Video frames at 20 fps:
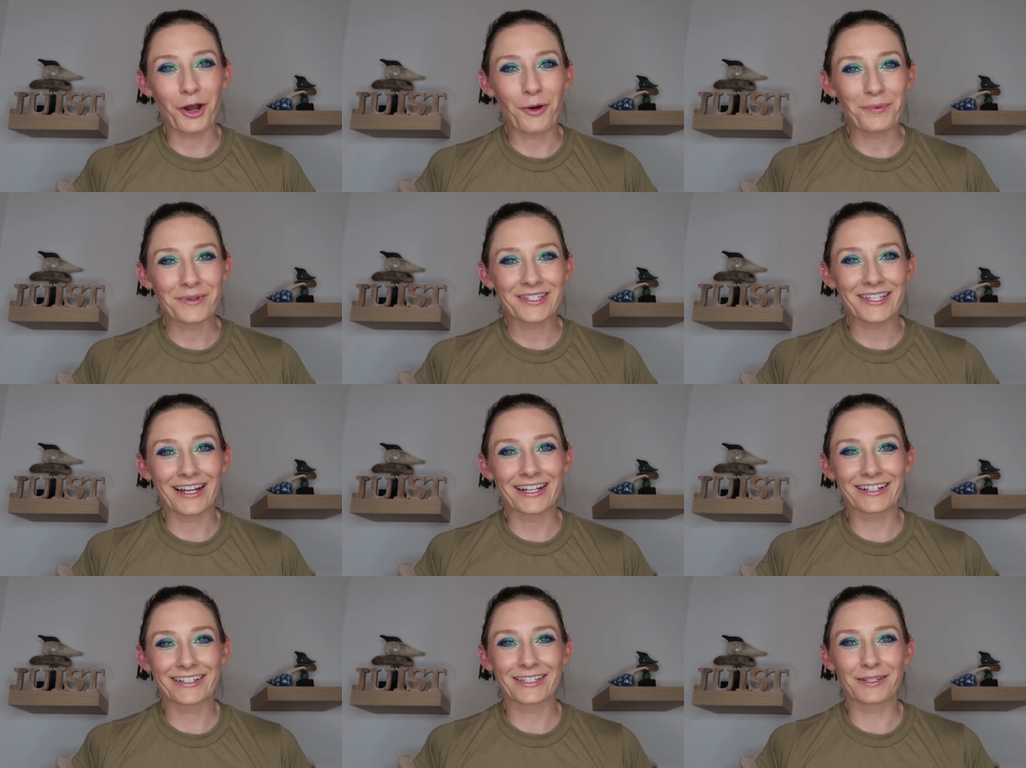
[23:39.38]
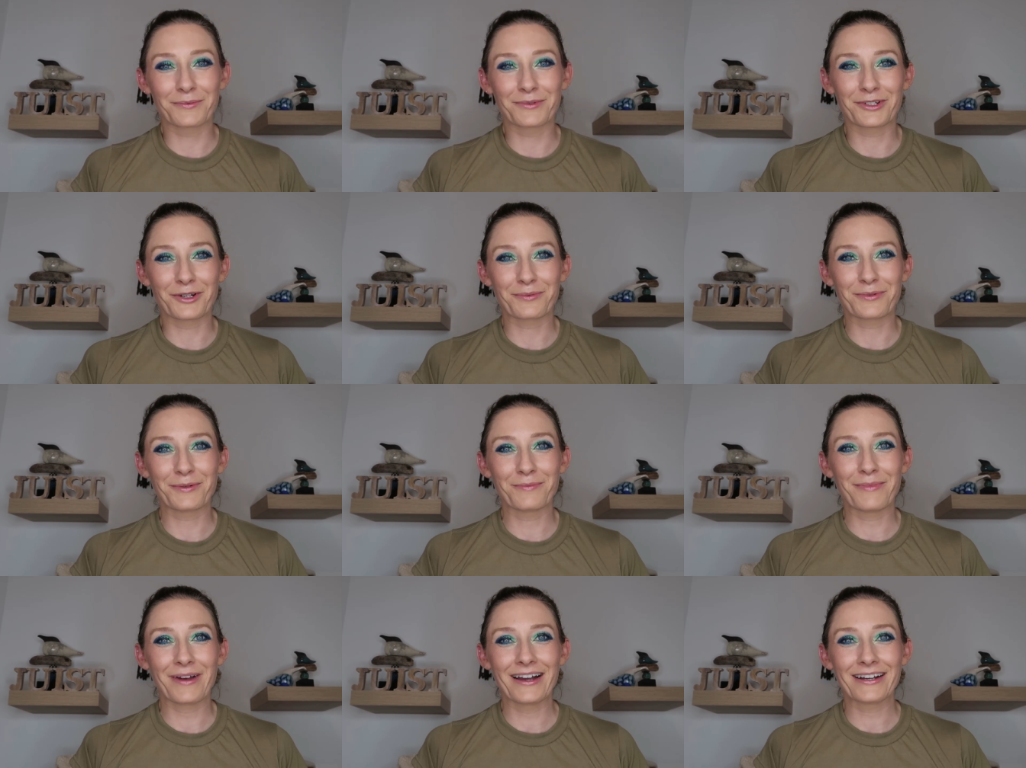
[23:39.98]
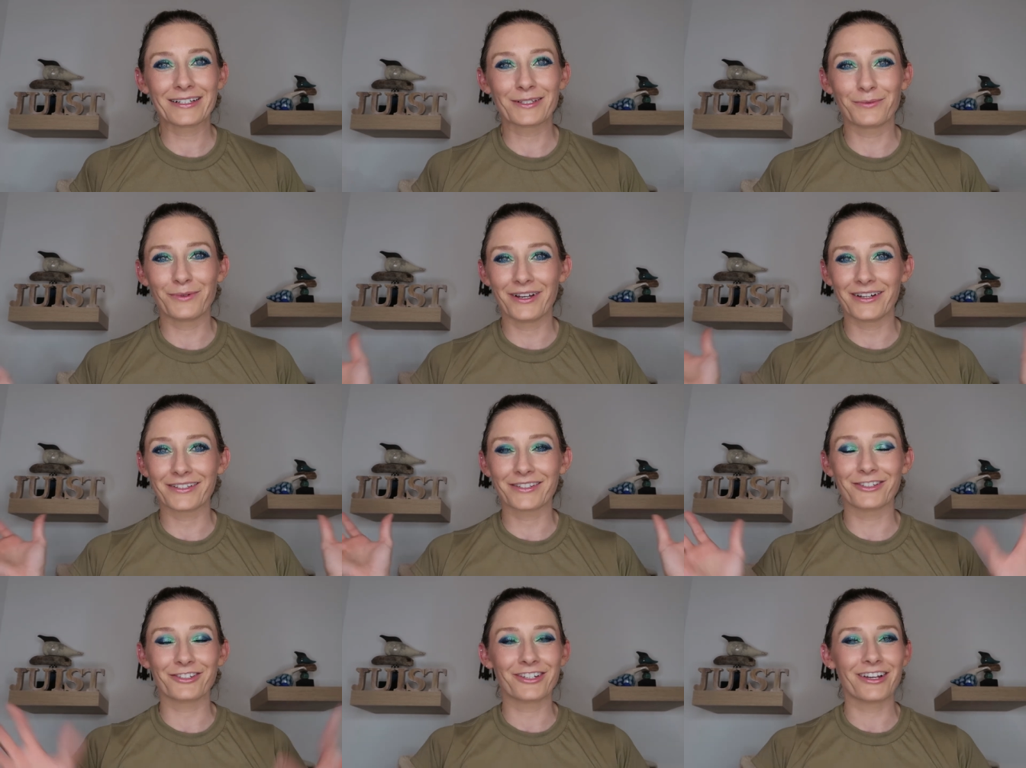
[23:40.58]
Copacetic subscription box. We
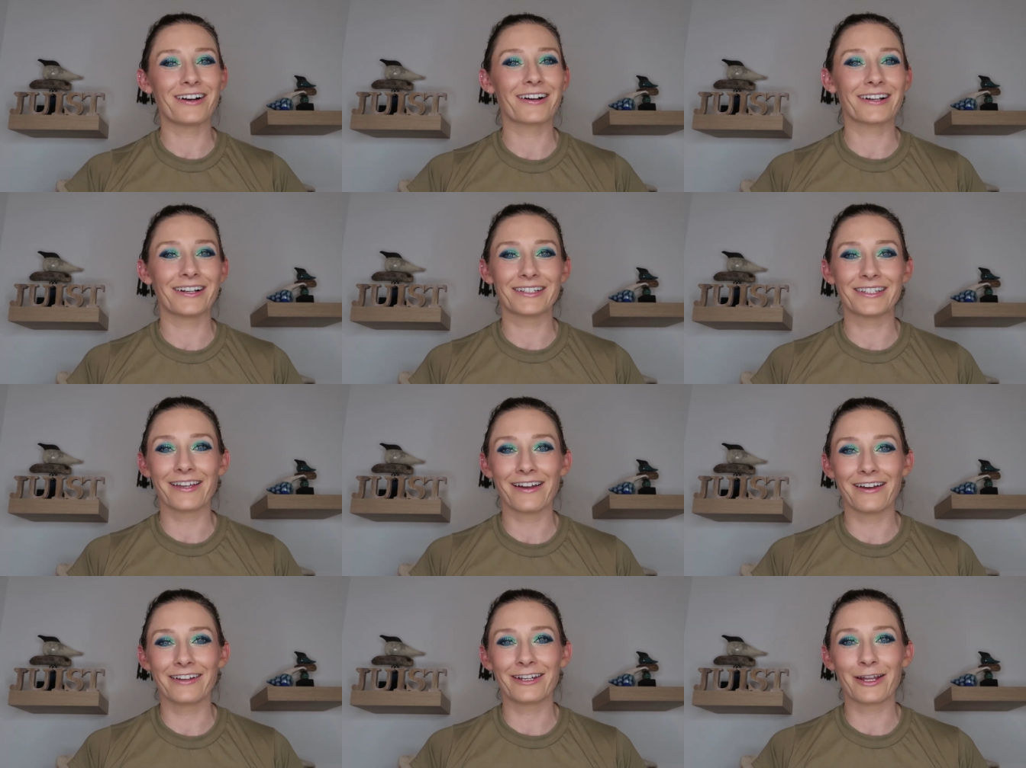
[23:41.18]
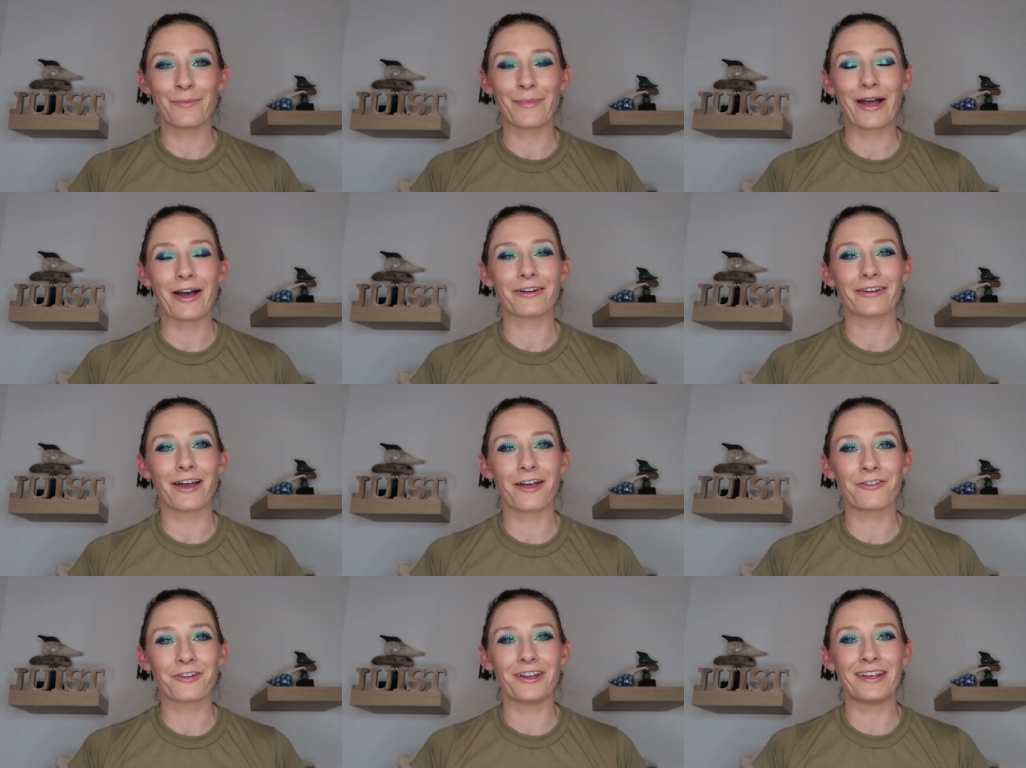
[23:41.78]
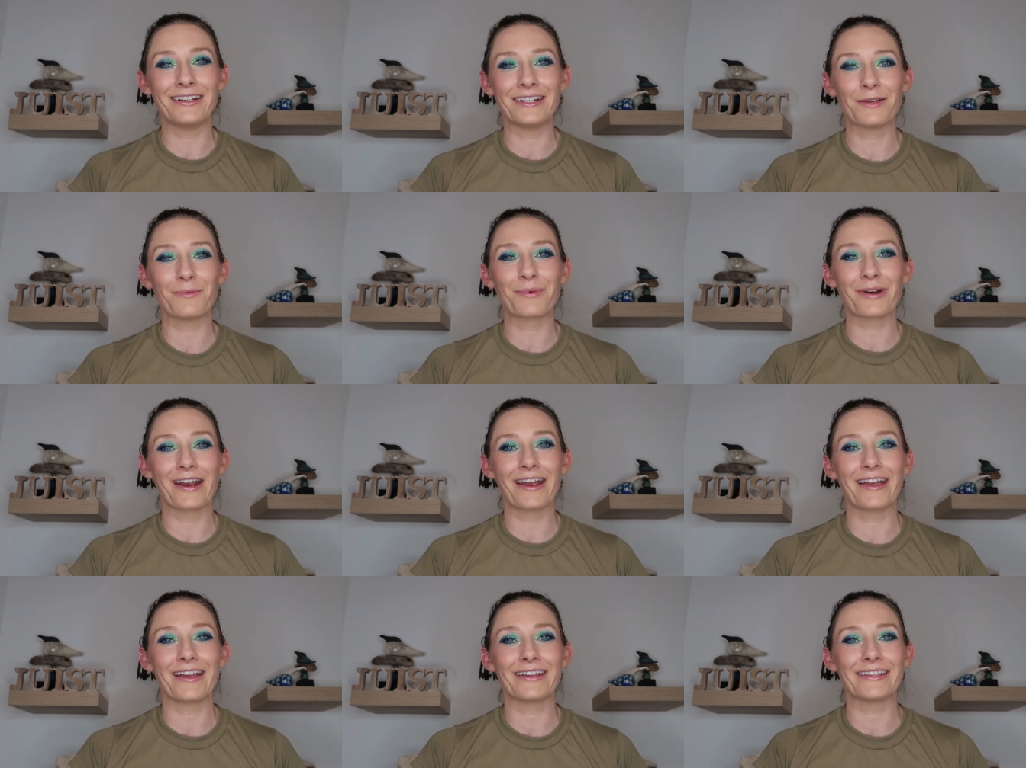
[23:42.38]
also talk a ton about other indie
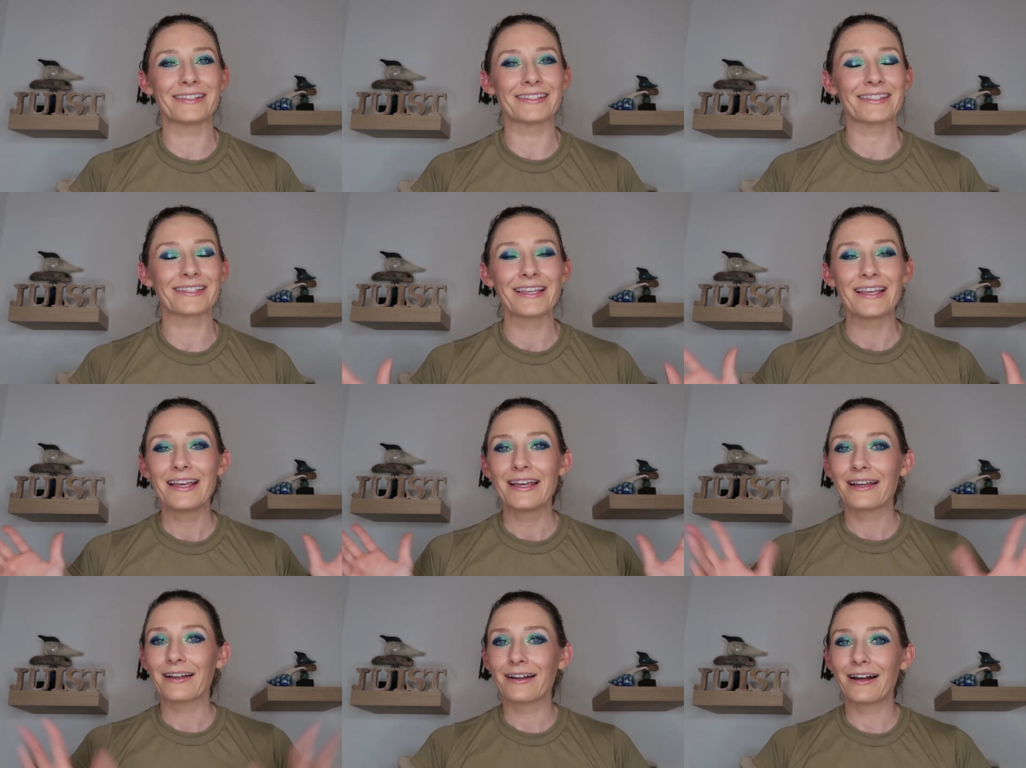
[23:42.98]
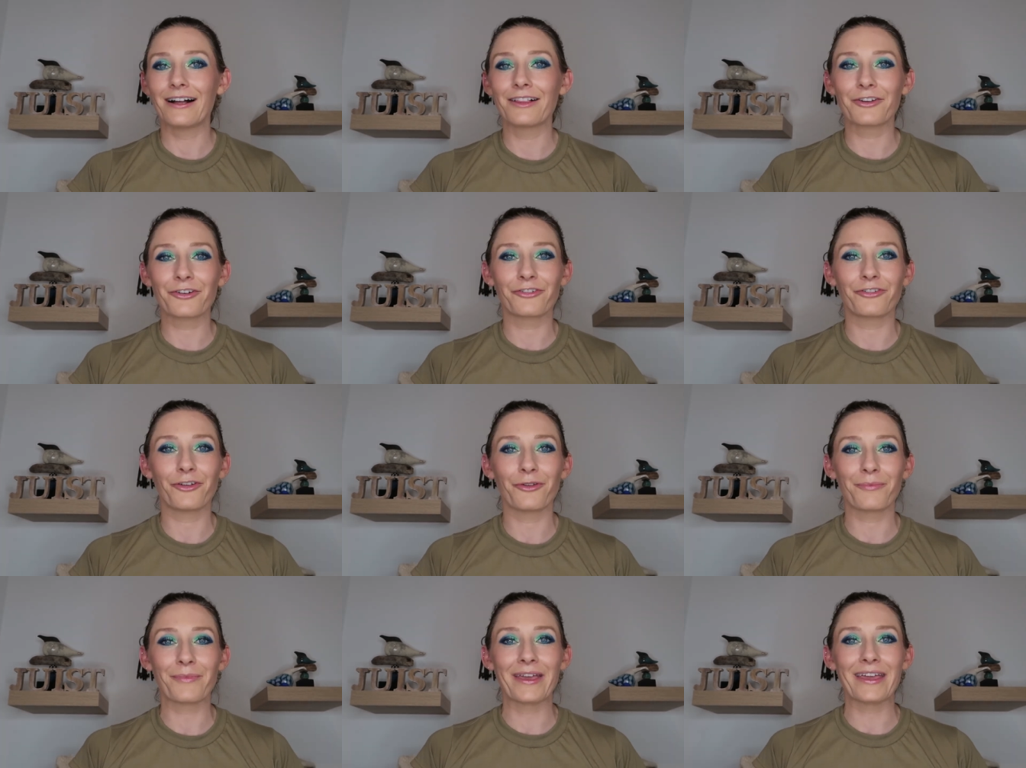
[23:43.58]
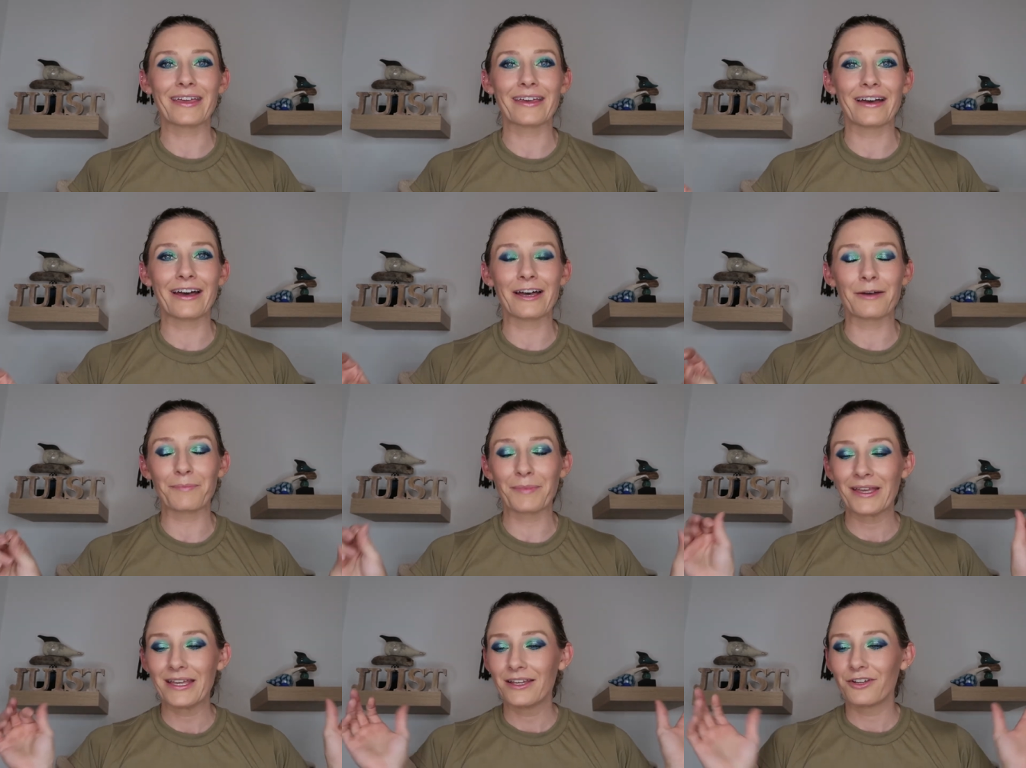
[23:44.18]
brands, colorful
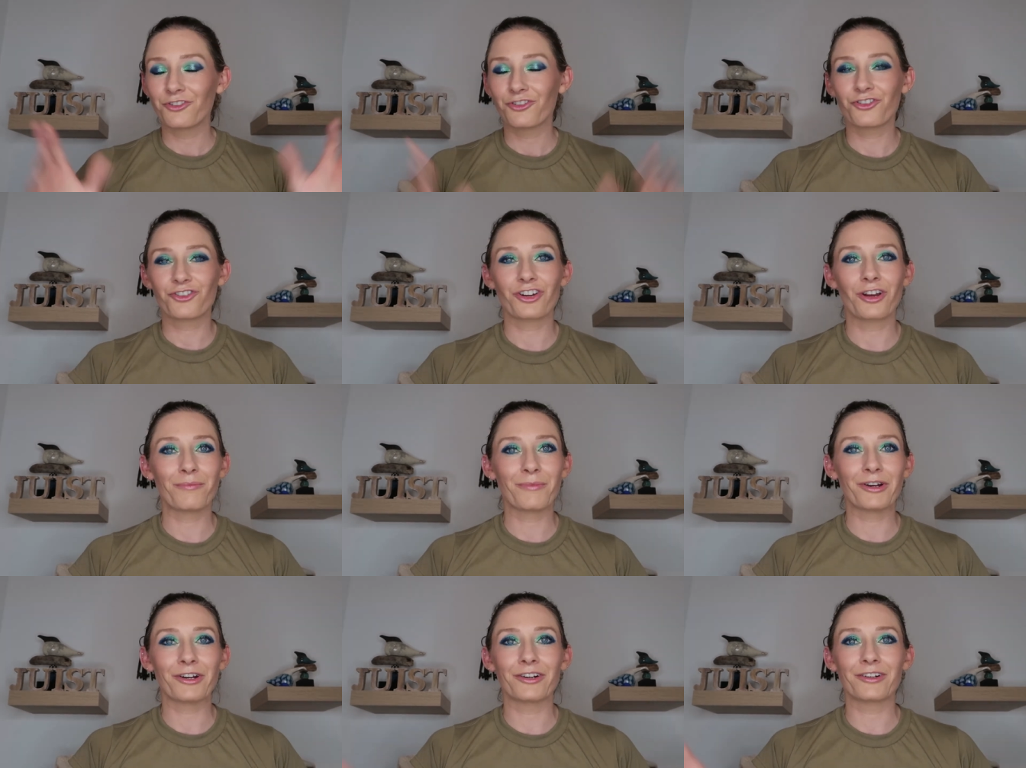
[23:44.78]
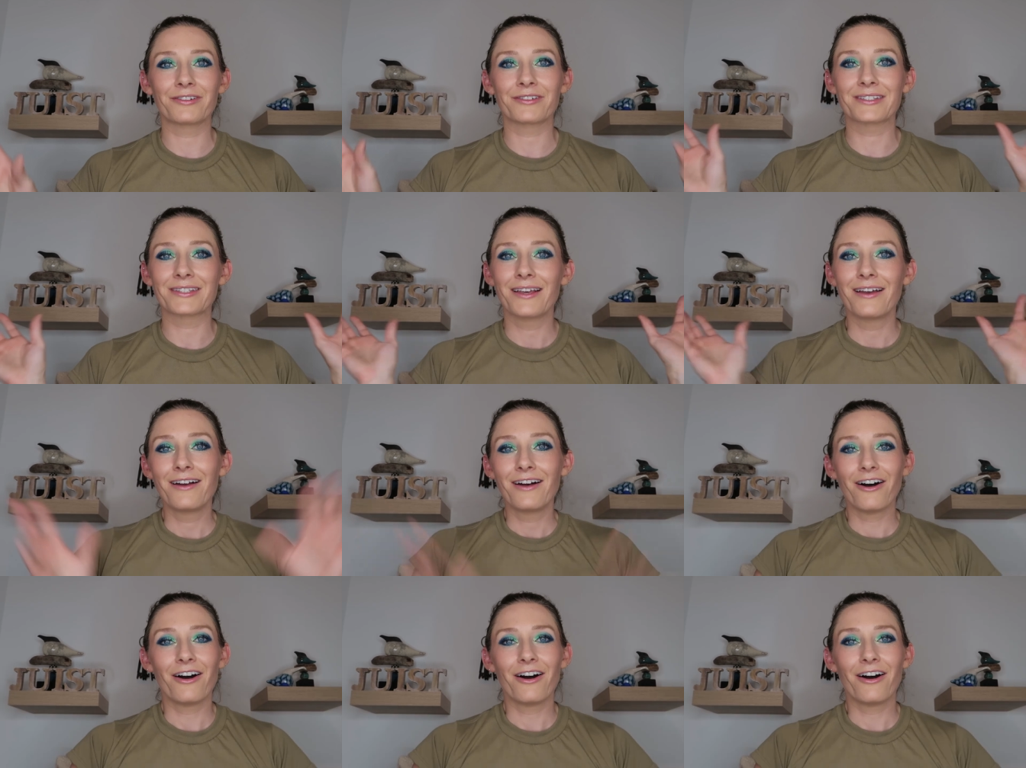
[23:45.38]
makeup, shimmers,